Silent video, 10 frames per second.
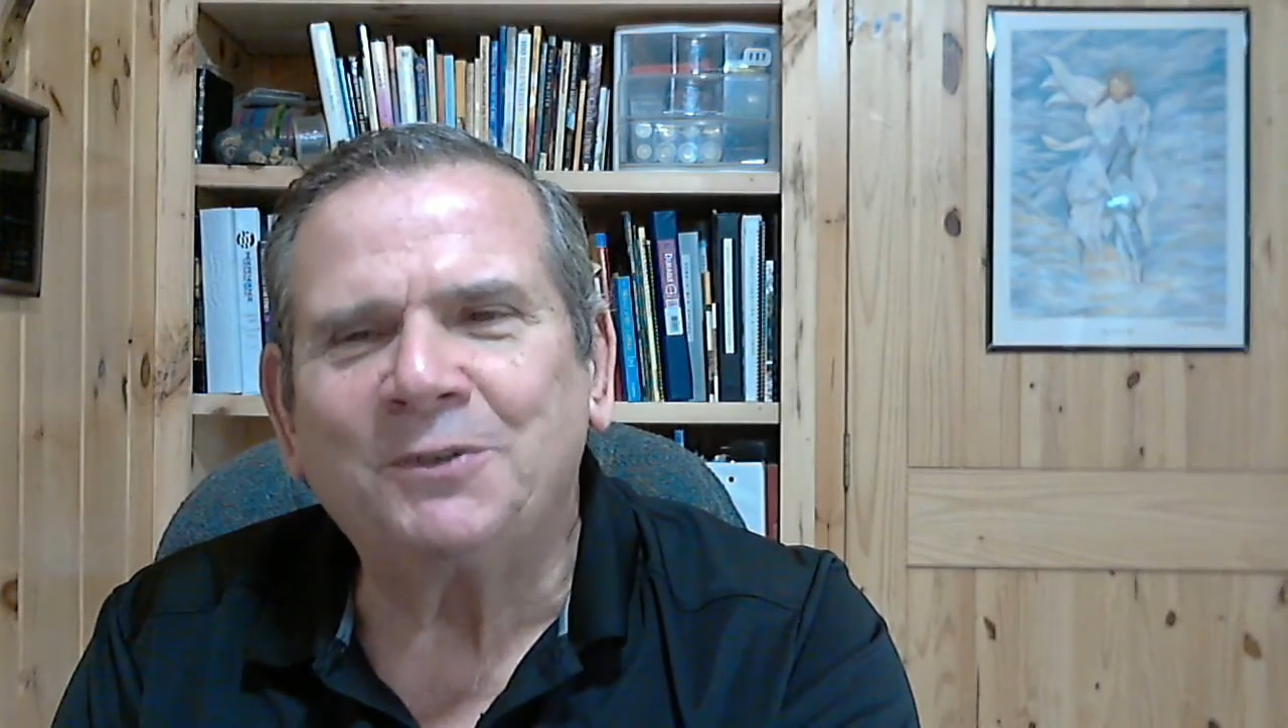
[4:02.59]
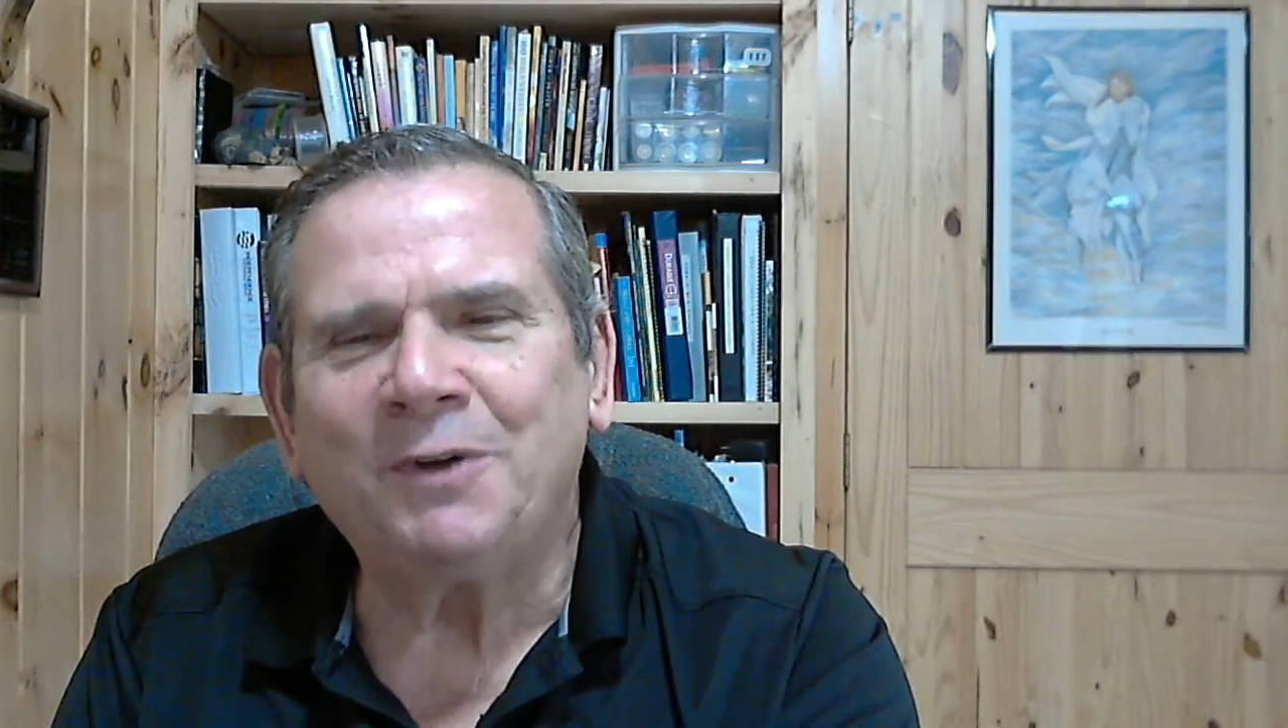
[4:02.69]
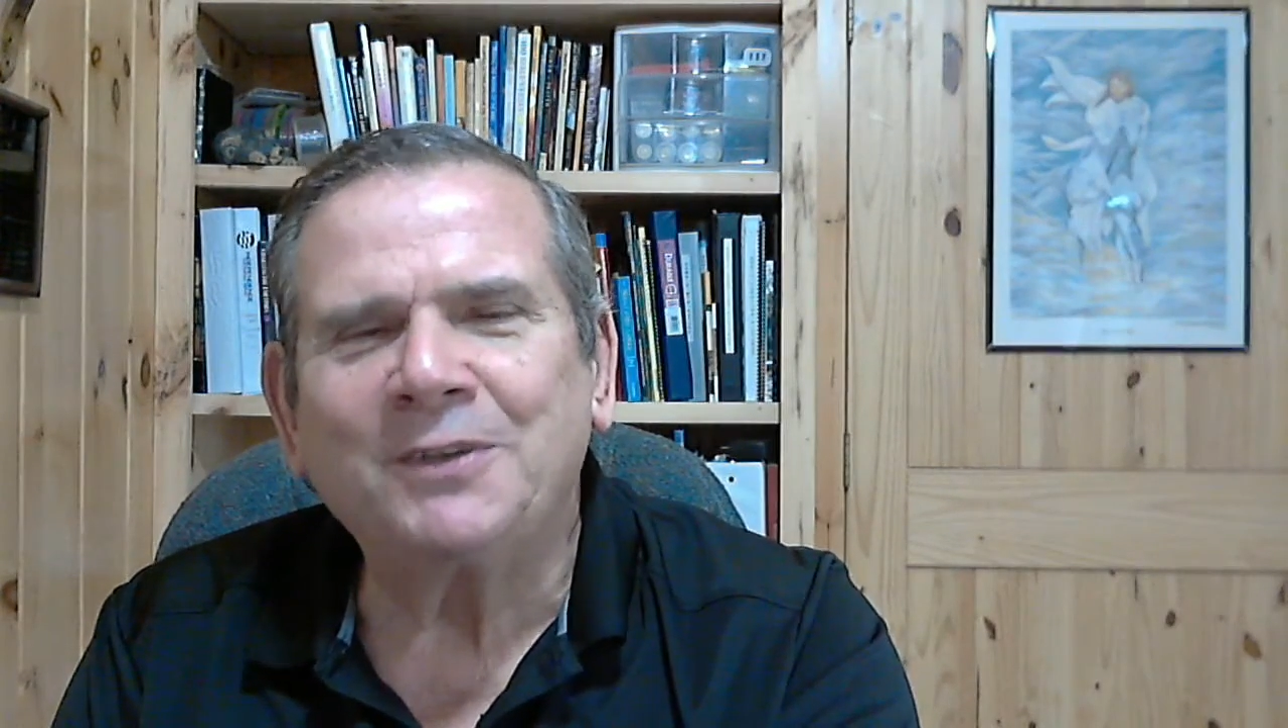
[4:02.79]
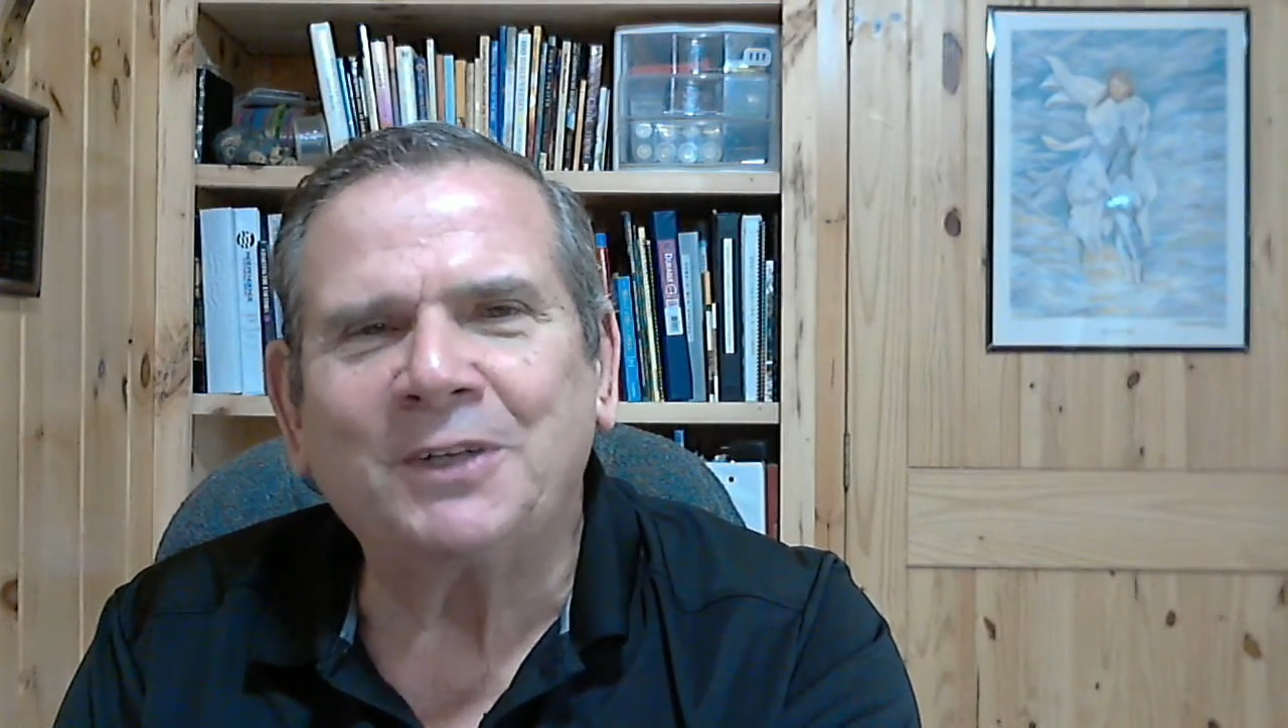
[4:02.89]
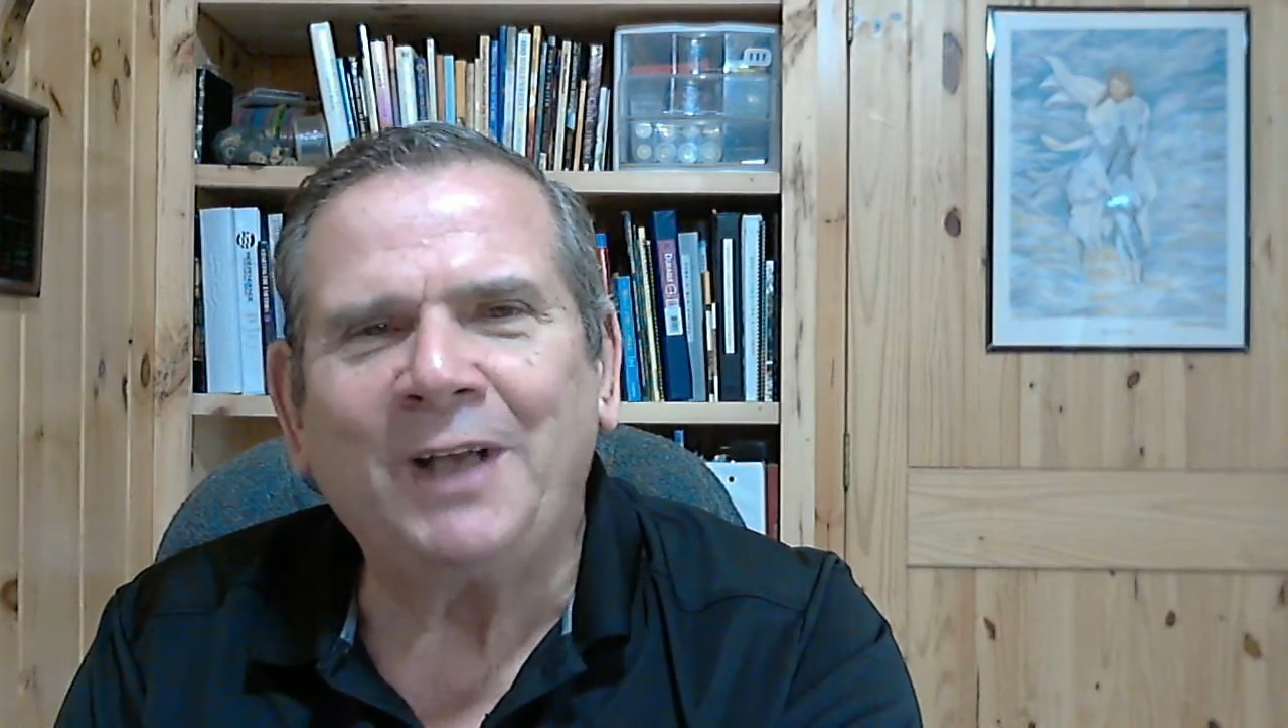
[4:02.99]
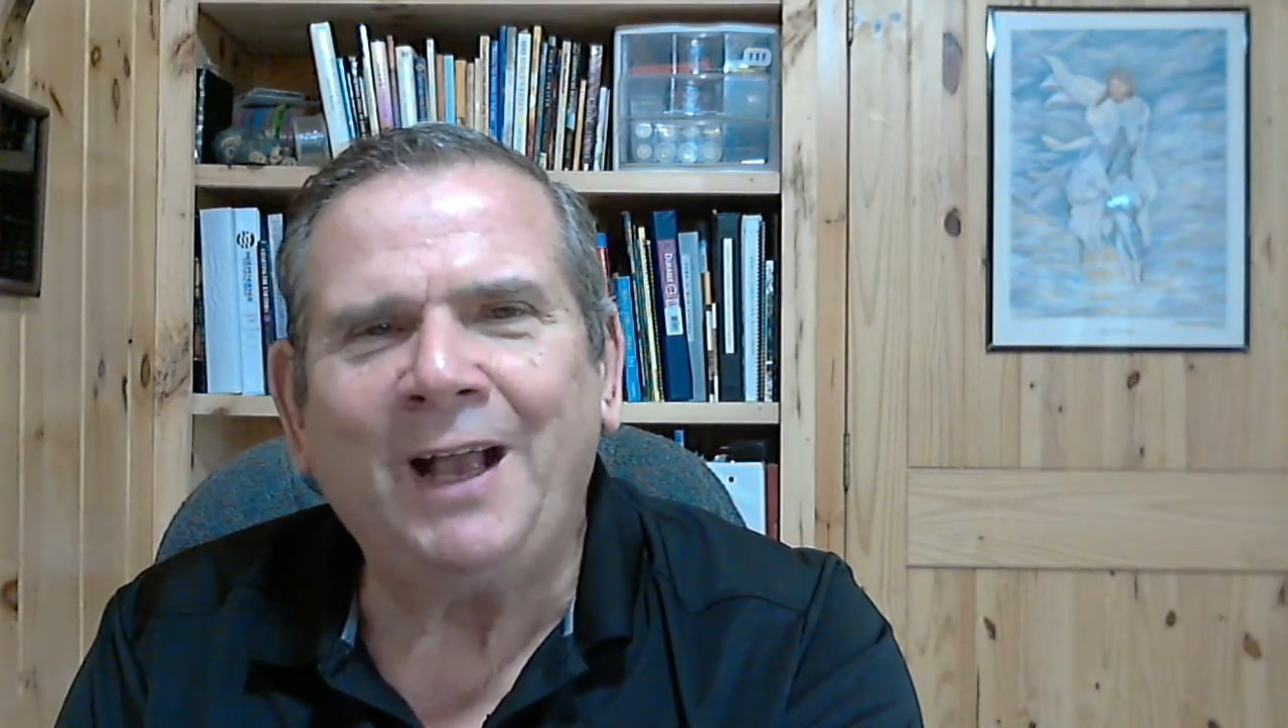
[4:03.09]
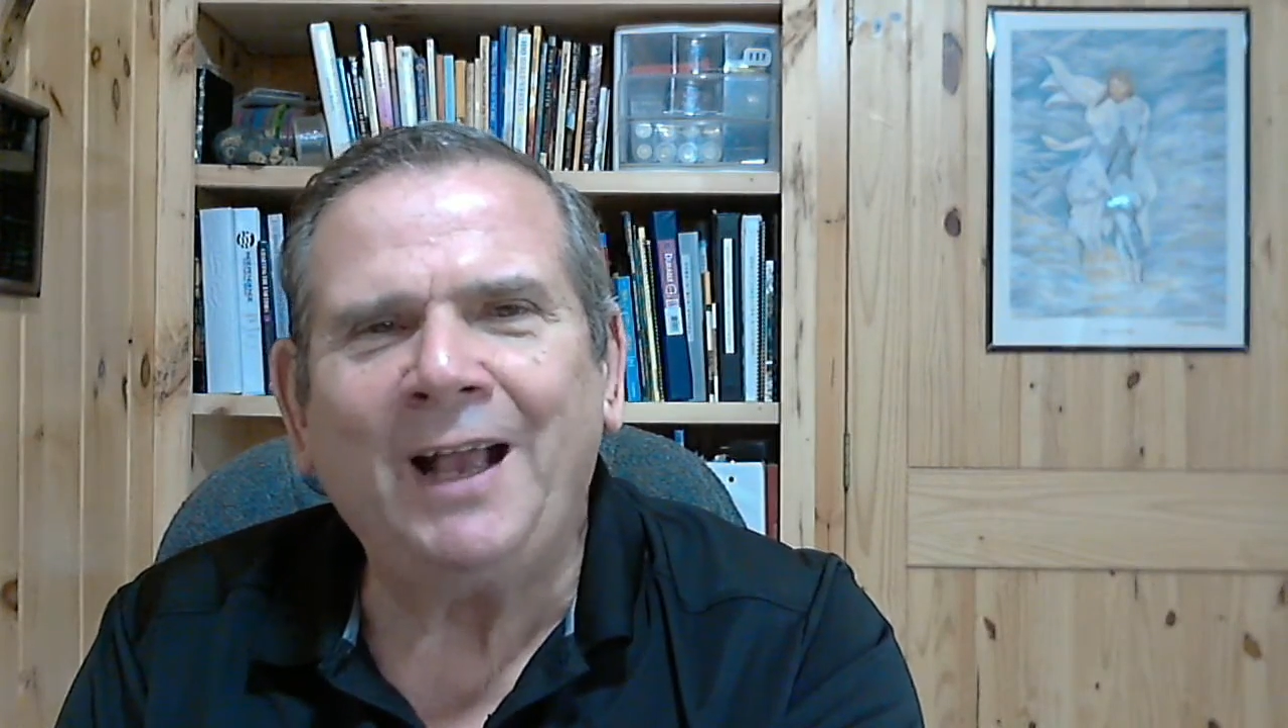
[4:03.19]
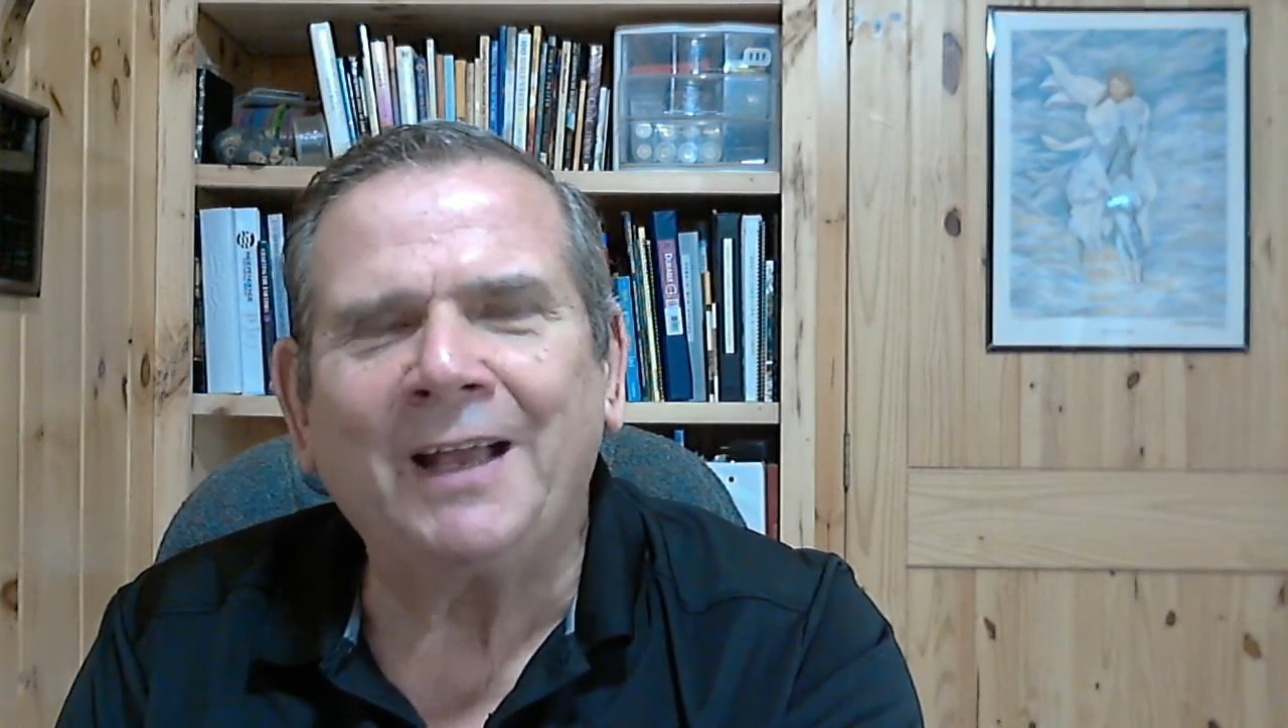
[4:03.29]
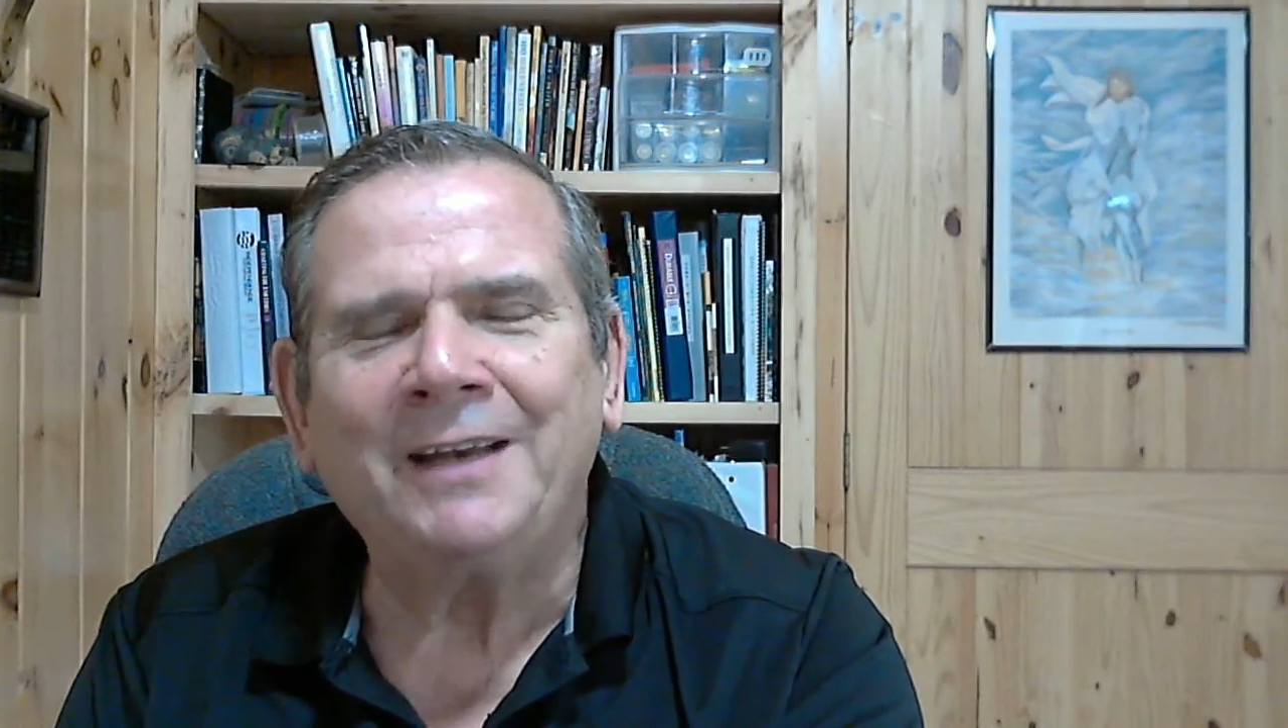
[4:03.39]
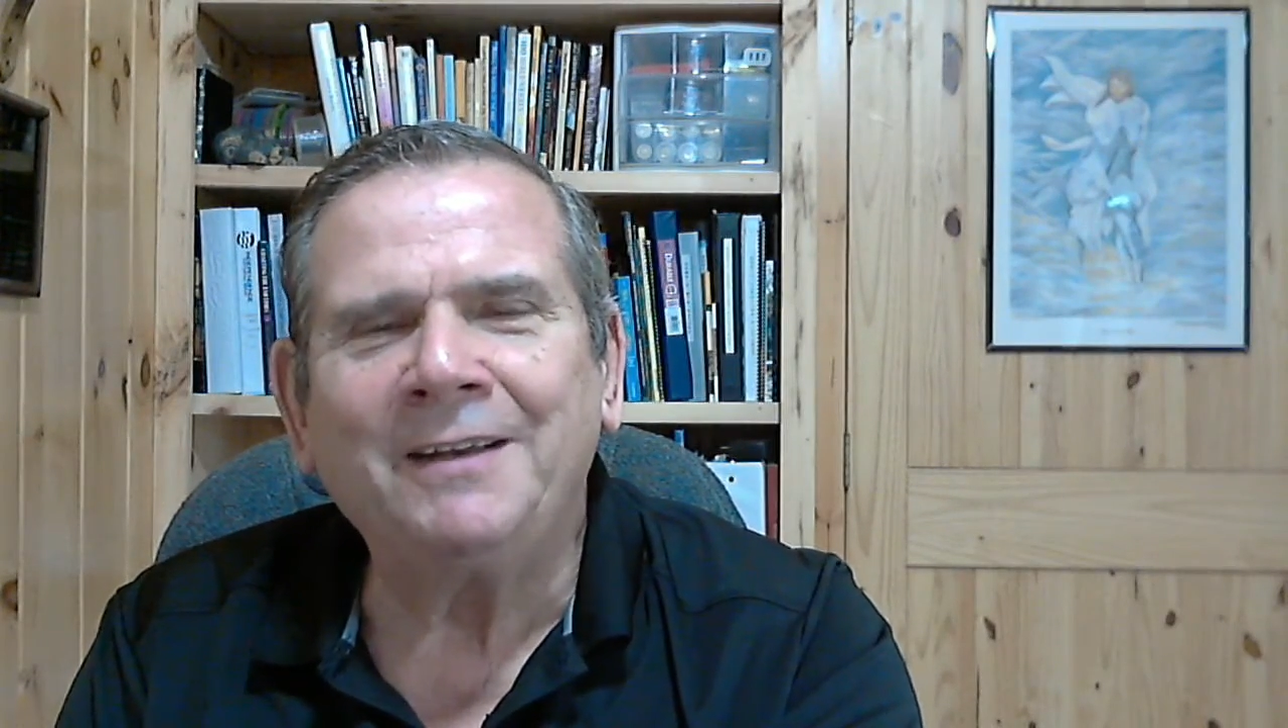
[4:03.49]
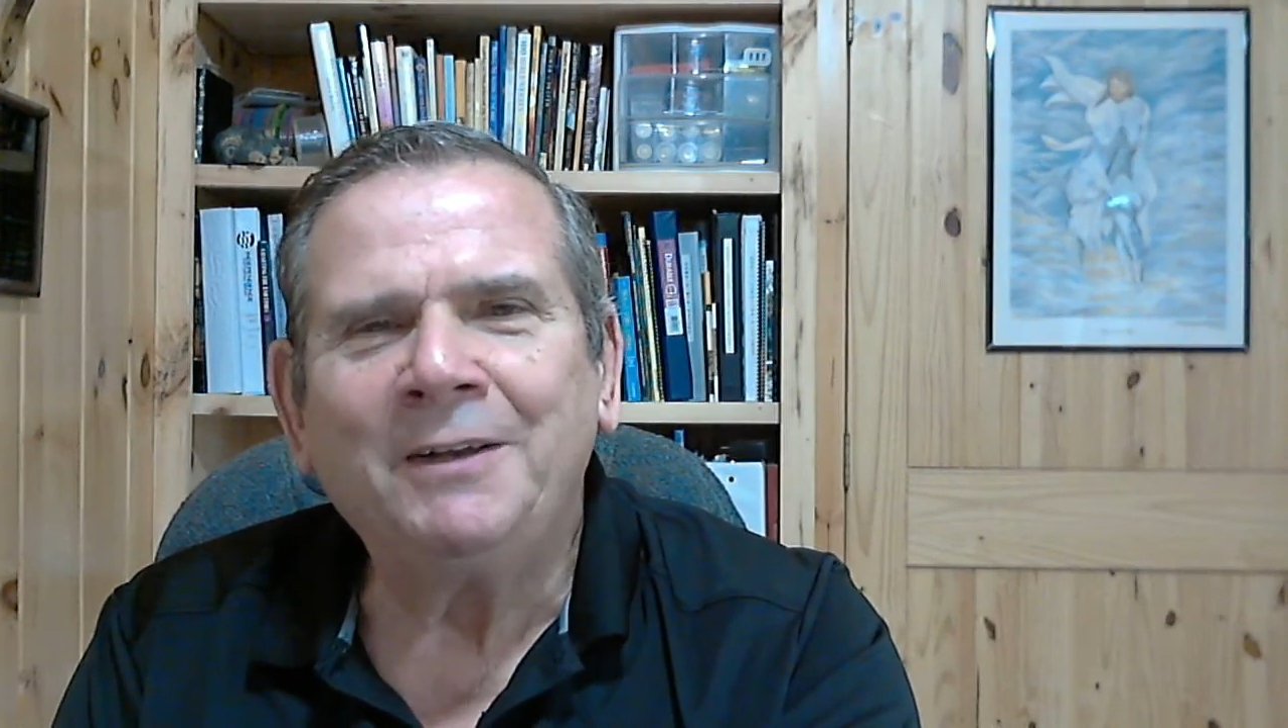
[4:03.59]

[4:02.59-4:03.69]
trust God